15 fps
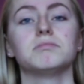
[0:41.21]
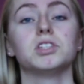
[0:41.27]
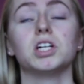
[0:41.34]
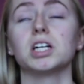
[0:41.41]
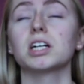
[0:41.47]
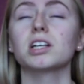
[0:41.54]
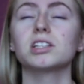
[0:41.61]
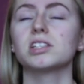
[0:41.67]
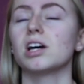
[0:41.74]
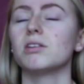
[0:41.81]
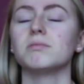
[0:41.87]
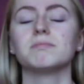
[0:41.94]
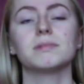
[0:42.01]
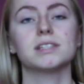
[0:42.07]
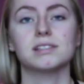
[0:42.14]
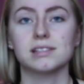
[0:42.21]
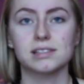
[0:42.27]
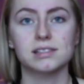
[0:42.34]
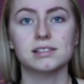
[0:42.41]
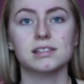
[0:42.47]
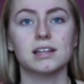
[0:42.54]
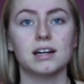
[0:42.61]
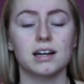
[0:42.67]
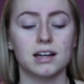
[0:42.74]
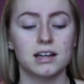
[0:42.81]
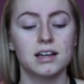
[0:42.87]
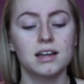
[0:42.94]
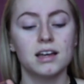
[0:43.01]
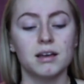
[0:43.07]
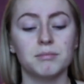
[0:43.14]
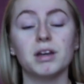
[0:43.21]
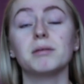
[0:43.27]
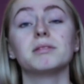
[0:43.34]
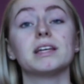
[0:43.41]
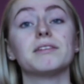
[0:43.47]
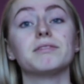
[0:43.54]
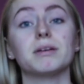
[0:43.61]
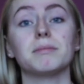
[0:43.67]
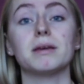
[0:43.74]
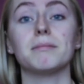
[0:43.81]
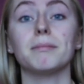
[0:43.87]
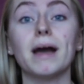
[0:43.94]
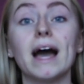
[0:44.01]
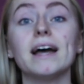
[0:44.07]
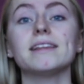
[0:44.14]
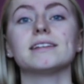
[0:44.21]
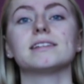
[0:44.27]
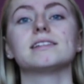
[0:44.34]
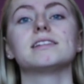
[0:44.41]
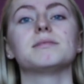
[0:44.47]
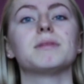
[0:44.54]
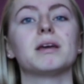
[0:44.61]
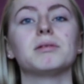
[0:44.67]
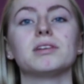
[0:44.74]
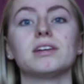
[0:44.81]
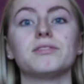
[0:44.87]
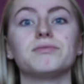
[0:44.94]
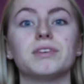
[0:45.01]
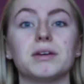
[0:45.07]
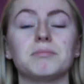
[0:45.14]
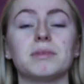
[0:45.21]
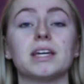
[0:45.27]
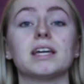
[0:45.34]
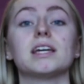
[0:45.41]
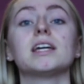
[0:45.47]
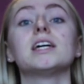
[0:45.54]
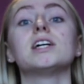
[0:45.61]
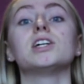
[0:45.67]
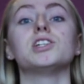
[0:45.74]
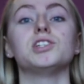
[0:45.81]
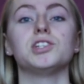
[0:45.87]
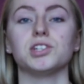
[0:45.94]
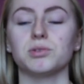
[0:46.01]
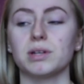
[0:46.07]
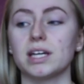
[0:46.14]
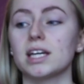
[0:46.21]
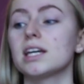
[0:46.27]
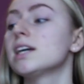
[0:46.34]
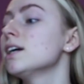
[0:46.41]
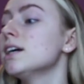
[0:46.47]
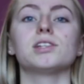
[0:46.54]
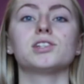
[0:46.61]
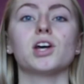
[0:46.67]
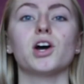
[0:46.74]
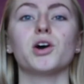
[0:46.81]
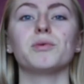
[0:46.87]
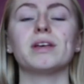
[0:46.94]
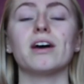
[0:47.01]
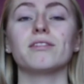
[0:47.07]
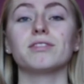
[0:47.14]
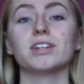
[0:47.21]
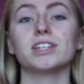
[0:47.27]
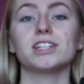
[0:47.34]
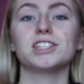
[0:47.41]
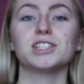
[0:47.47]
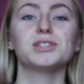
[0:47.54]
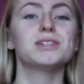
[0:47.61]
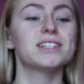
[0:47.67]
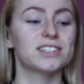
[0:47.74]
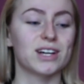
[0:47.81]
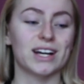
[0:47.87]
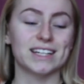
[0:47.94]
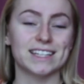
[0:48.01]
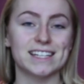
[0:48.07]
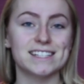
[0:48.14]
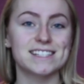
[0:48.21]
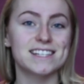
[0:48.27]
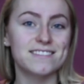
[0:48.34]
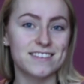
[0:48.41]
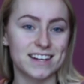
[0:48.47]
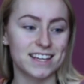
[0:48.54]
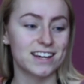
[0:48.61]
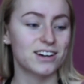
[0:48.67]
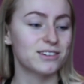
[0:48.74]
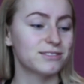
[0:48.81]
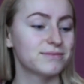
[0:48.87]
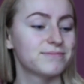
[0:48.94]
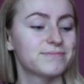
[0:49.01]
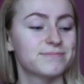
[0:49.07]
look. So this isn't the Maybelline Fit Me Matte, this is the Maybelline Fit Me Dewy. So without further ado, let's go ahead and get into the video.